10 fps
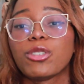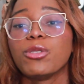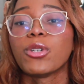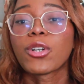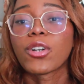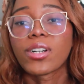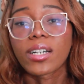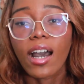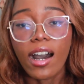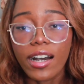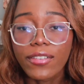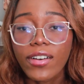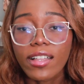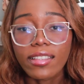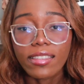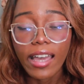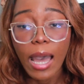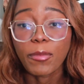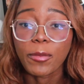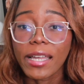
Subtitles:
do of the Apple